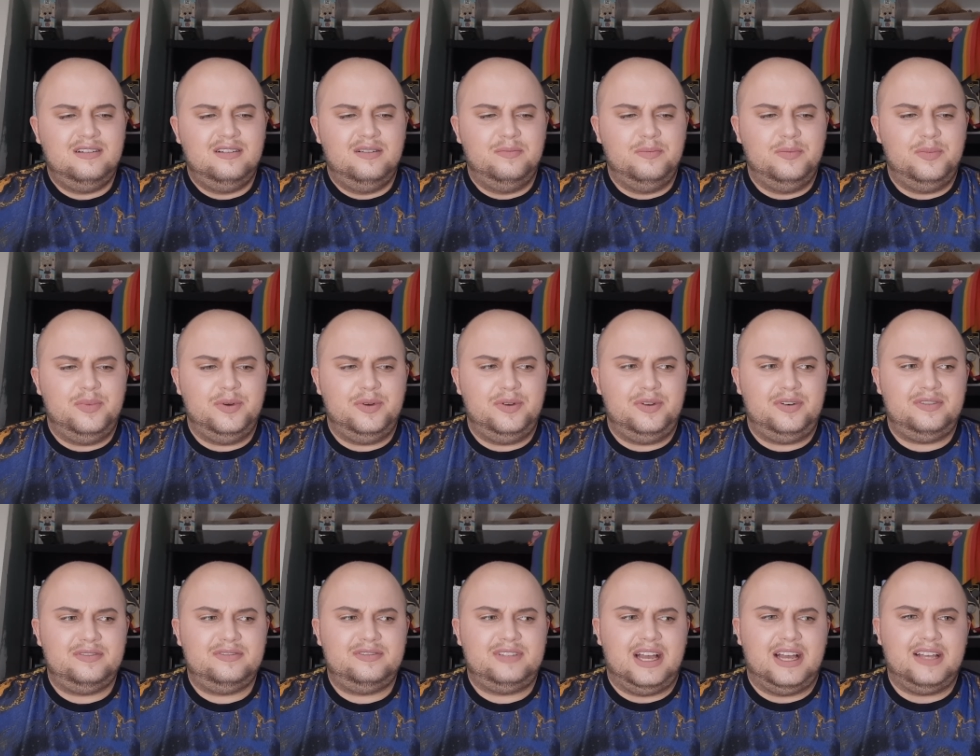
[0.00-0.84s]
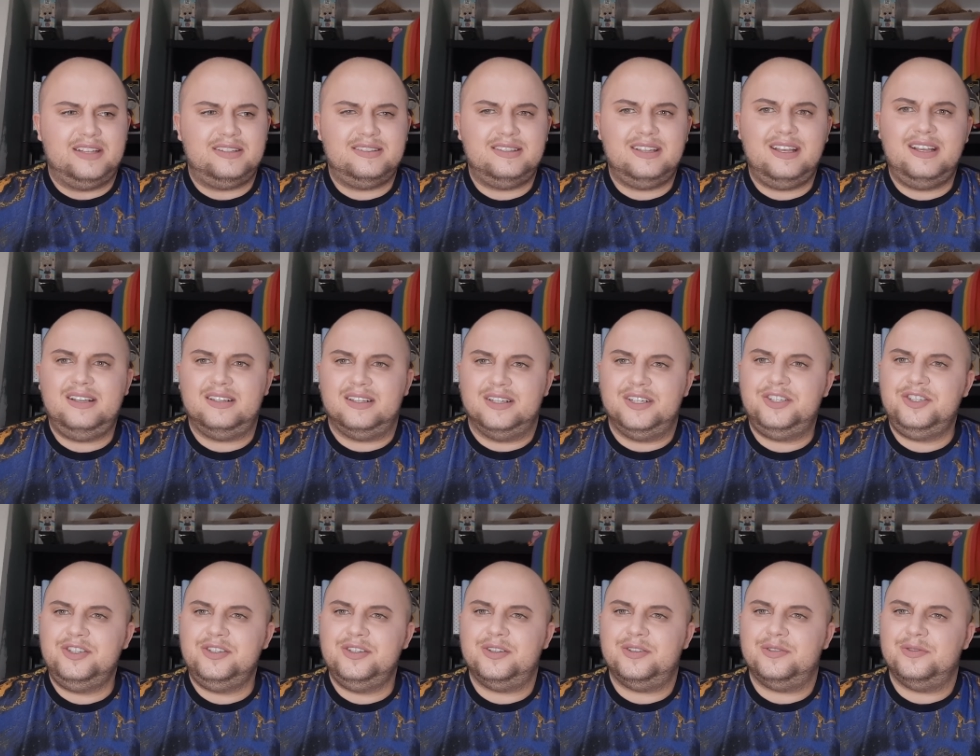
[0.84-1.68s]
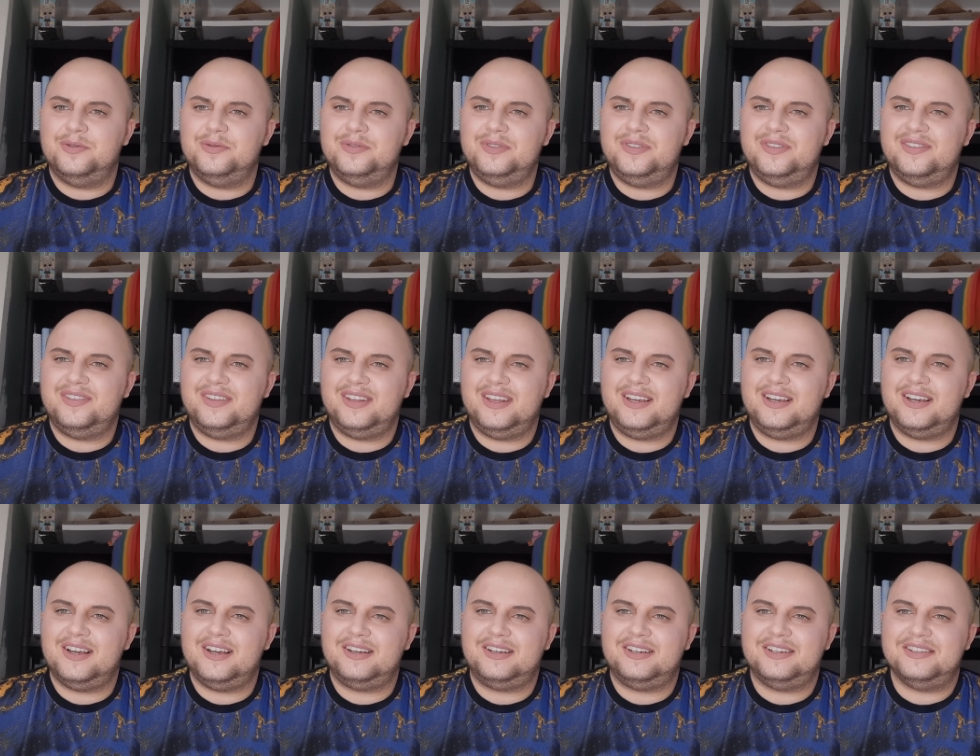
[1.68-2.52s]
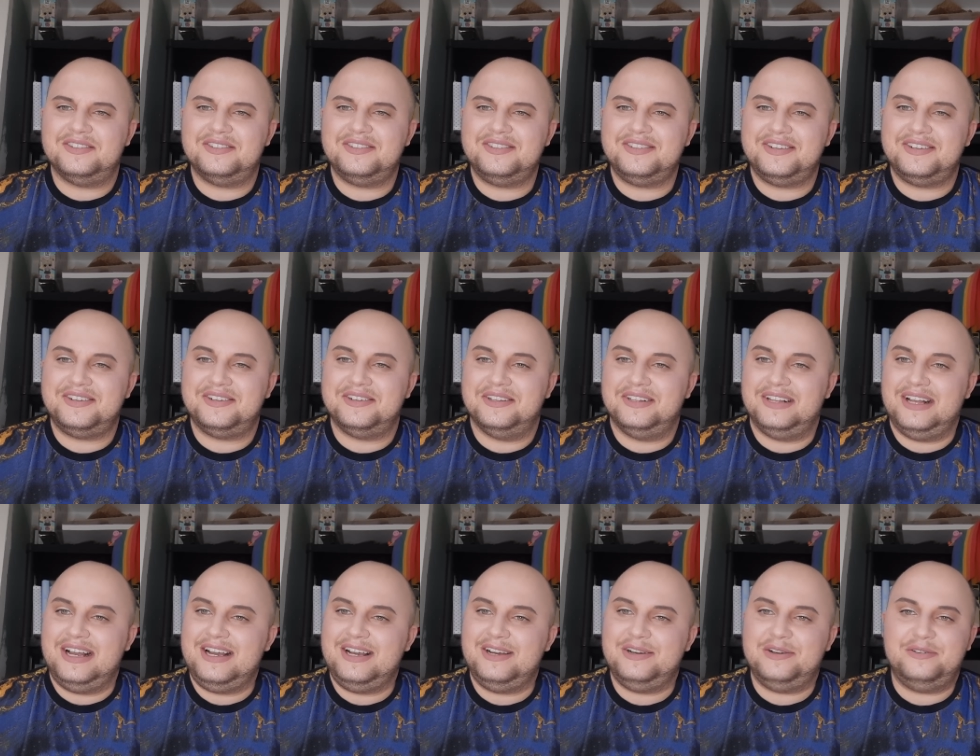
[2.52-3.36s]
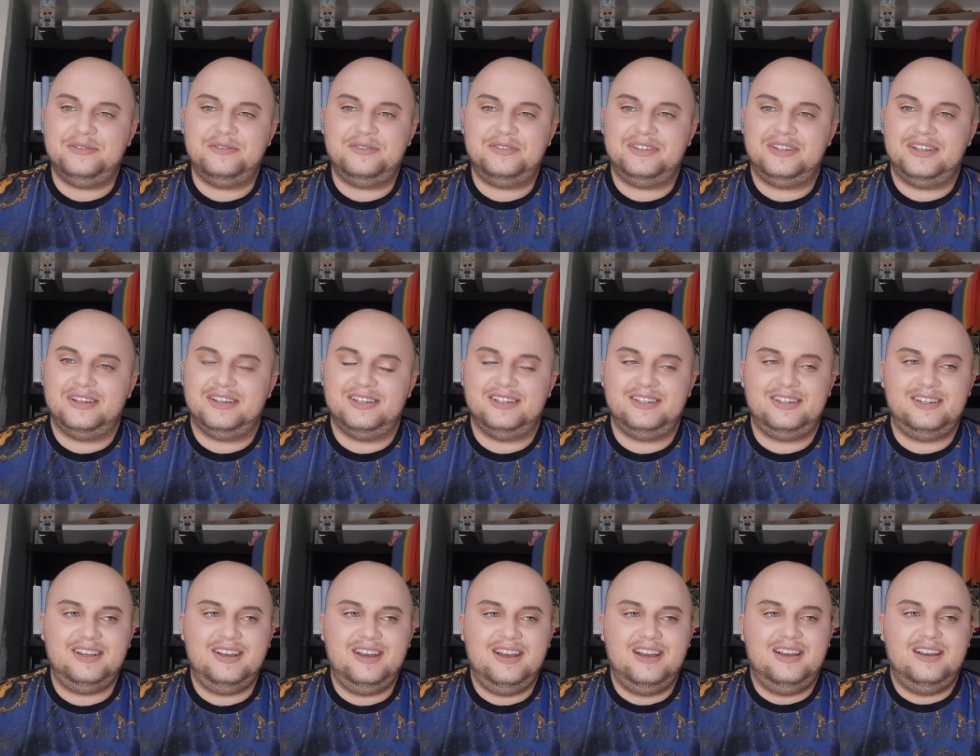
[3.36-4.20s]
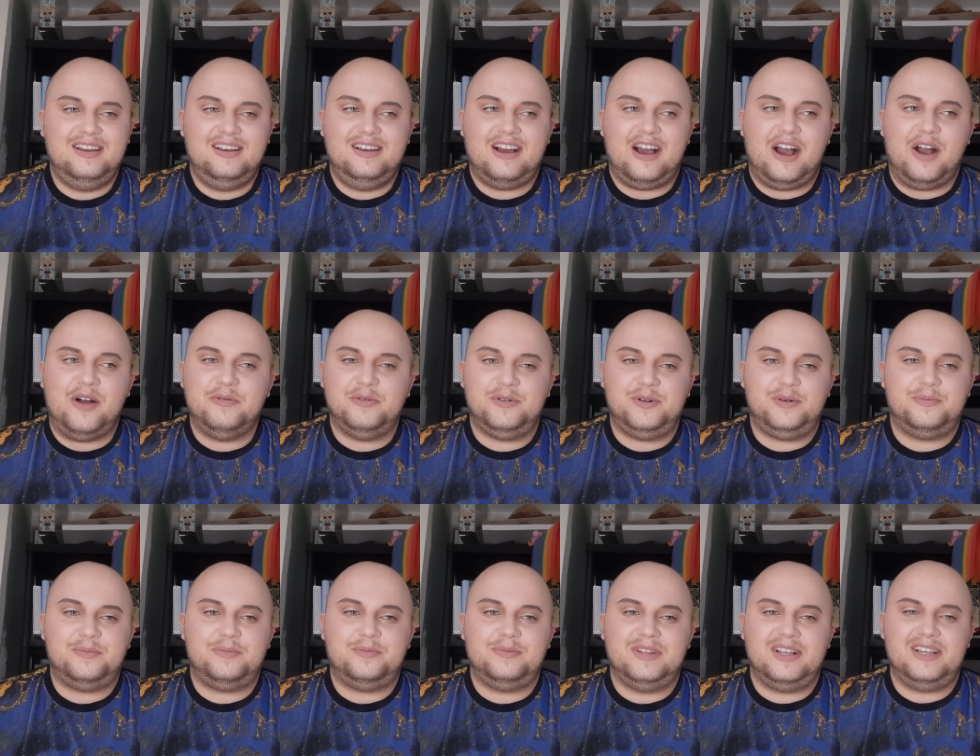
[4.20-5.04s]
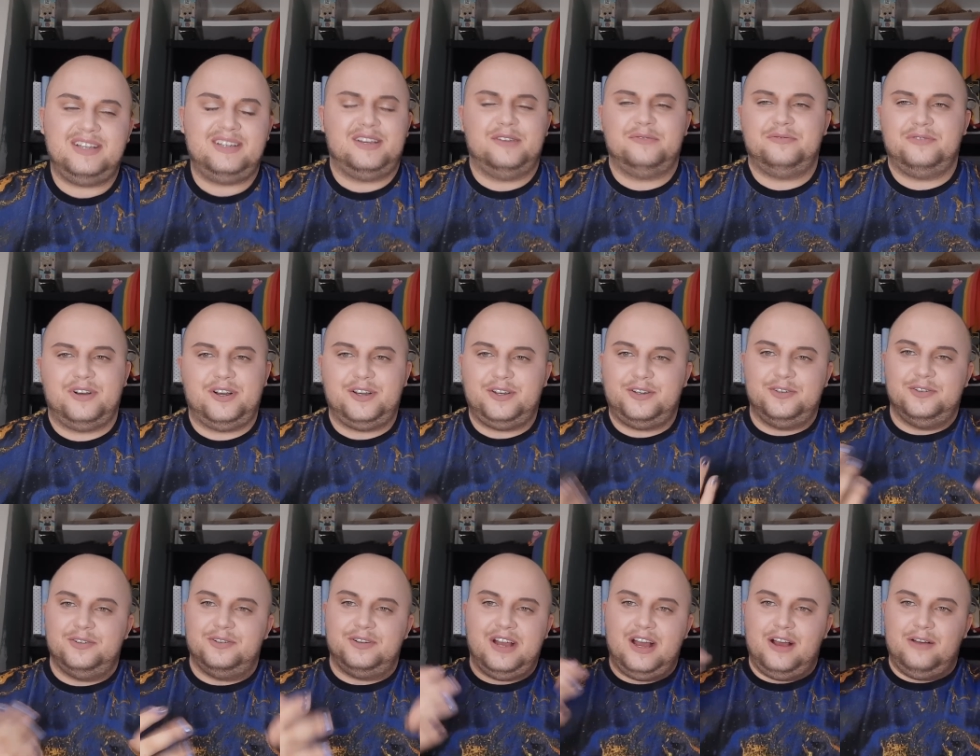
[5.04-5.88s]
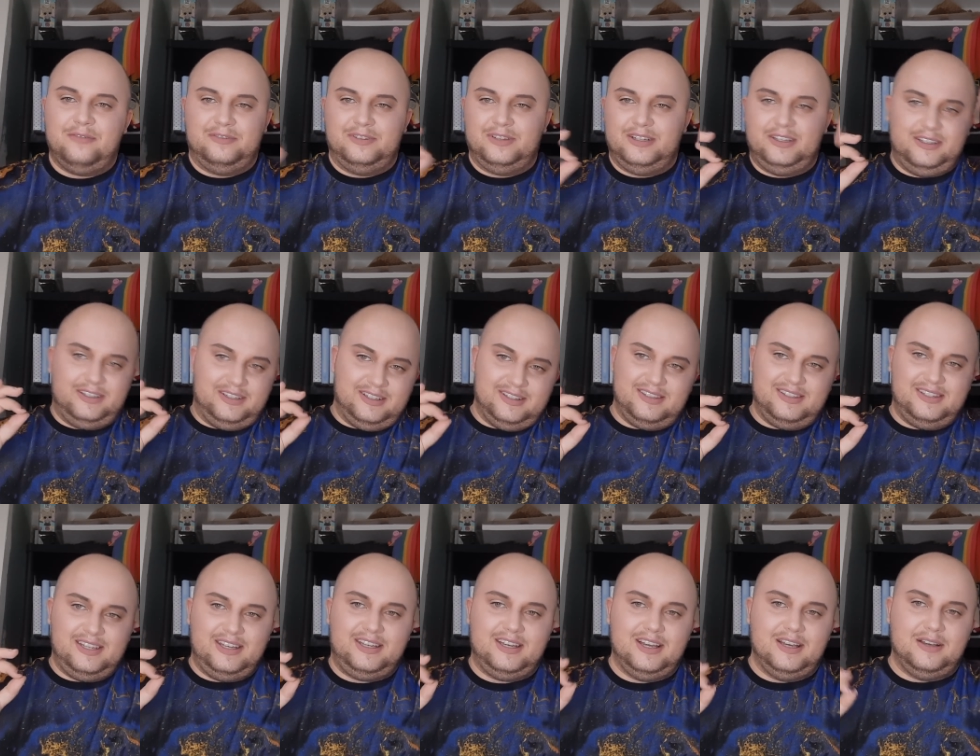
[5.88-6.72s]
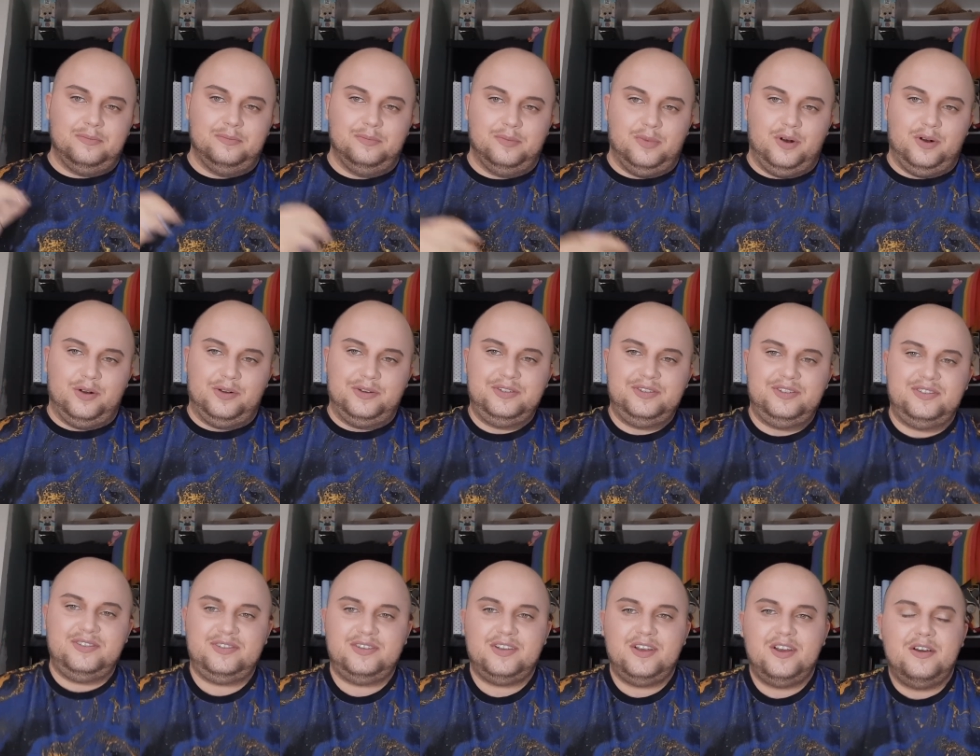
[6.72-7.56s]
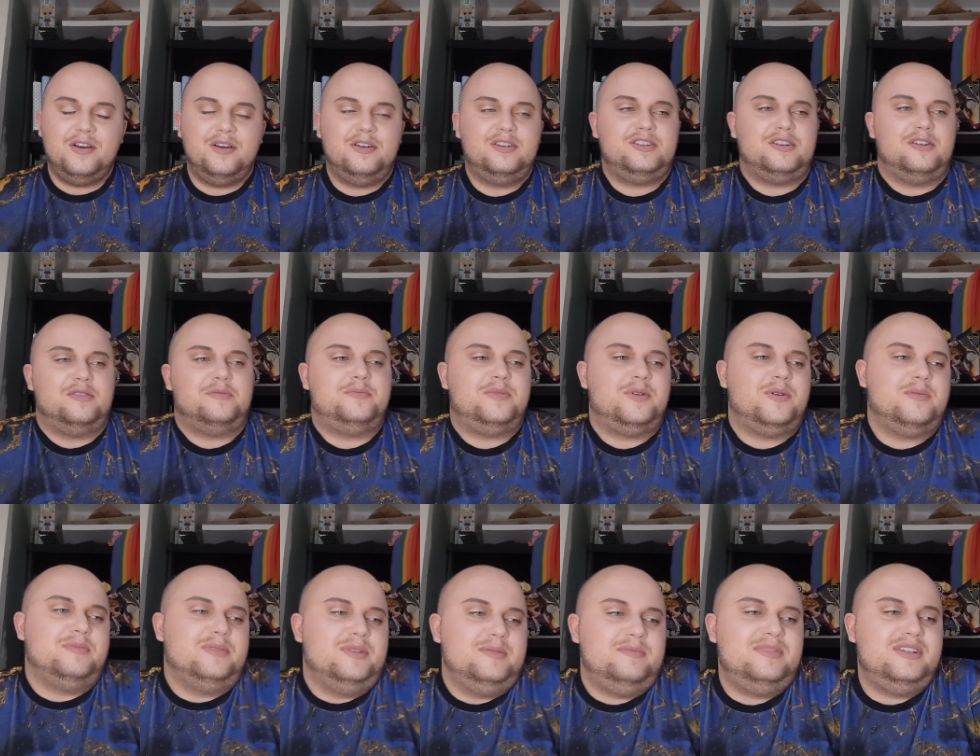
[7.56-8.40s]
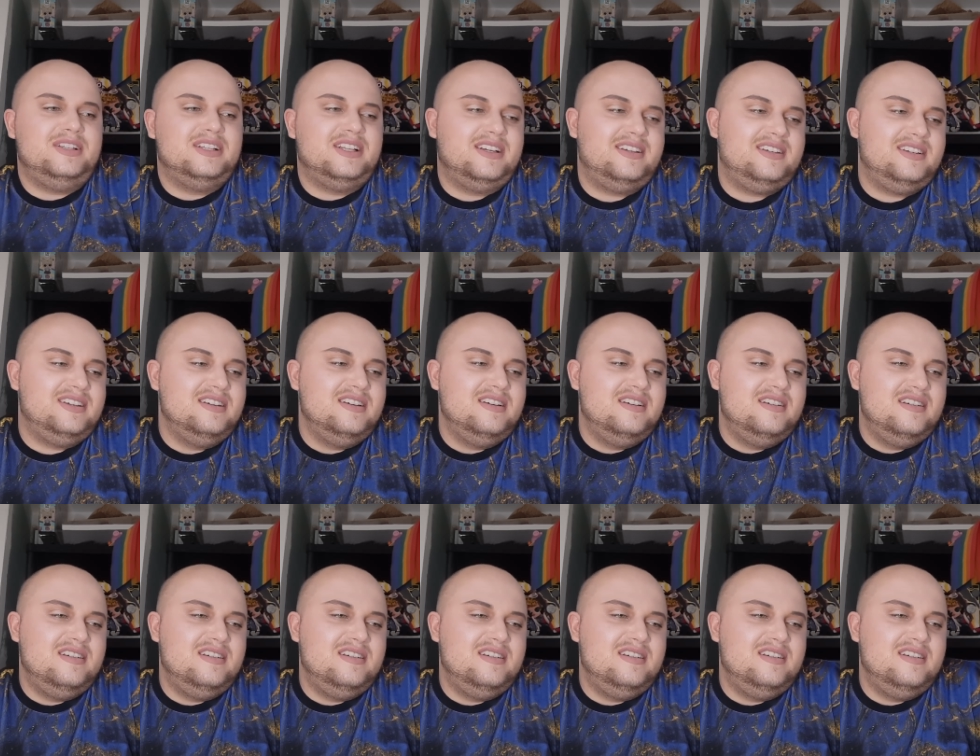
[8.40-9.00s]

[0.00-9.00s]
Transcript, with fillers: But that's, like, literally the only thing I can single out that I would, like, if I could have, like, a ticking box, which I'd probably be like,